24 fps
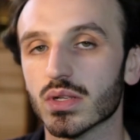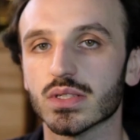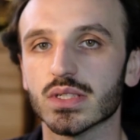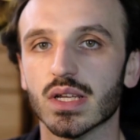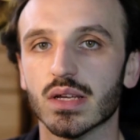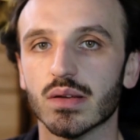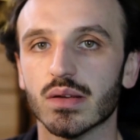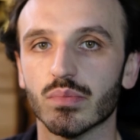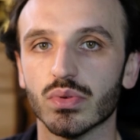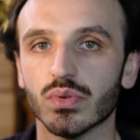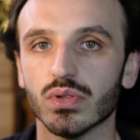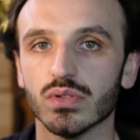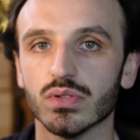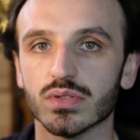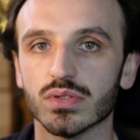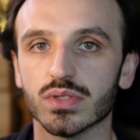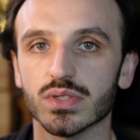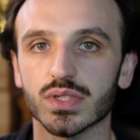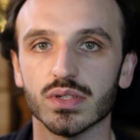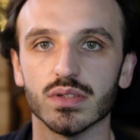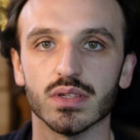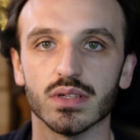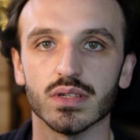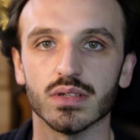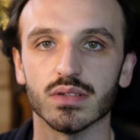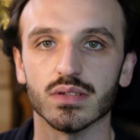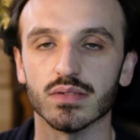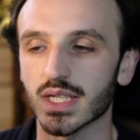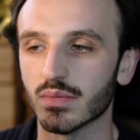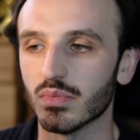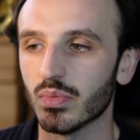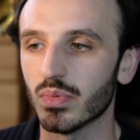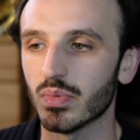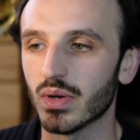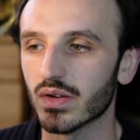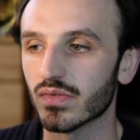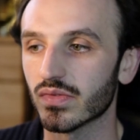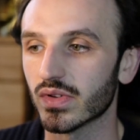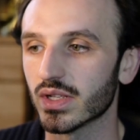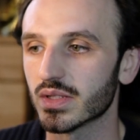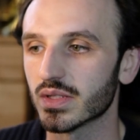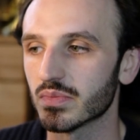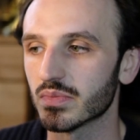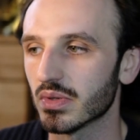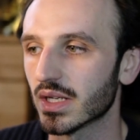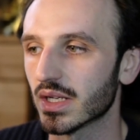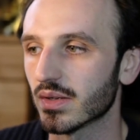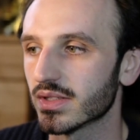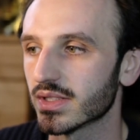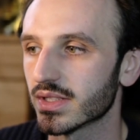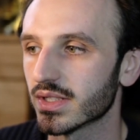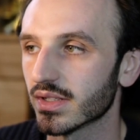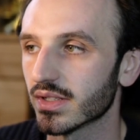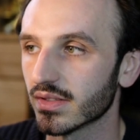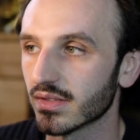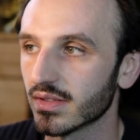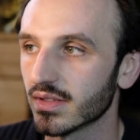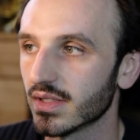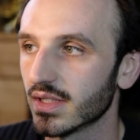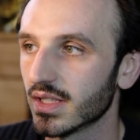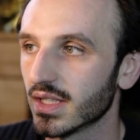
samples to the sample pack for you to play with too.